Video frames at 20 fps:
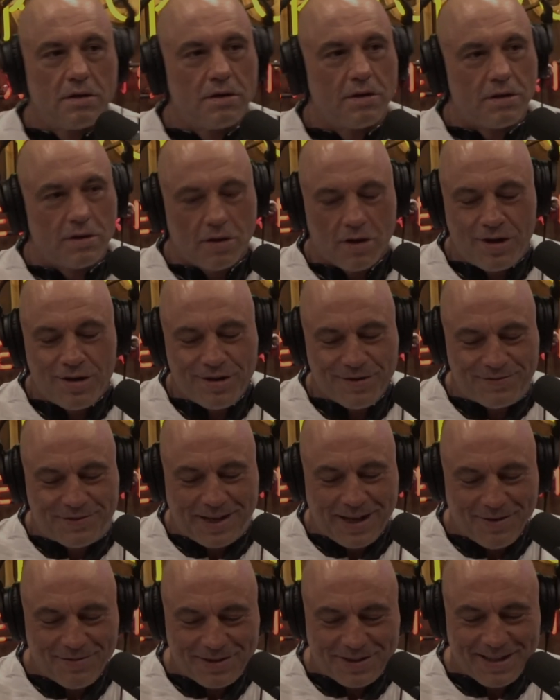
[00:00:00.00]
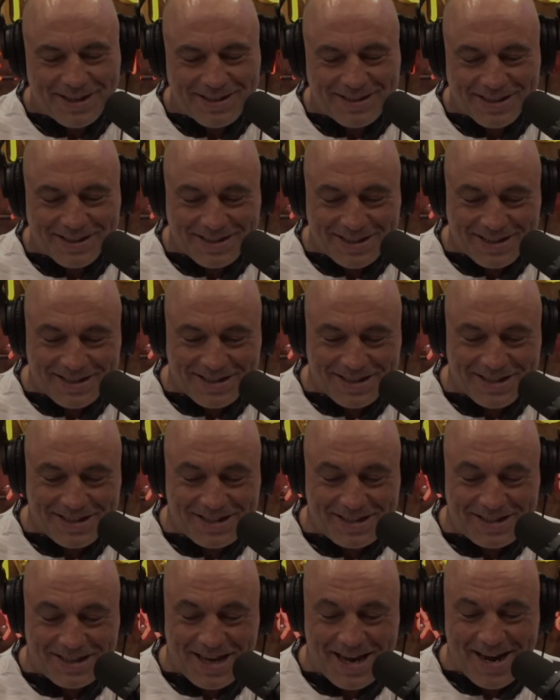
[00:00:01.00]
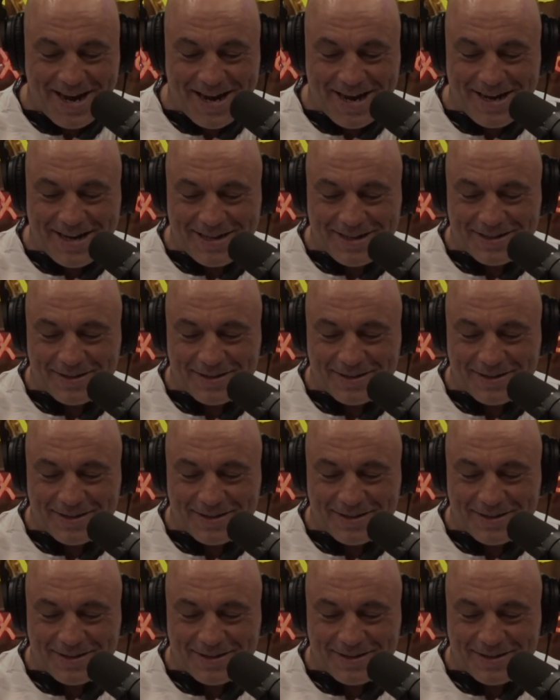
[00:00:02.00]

I was like, this is insane.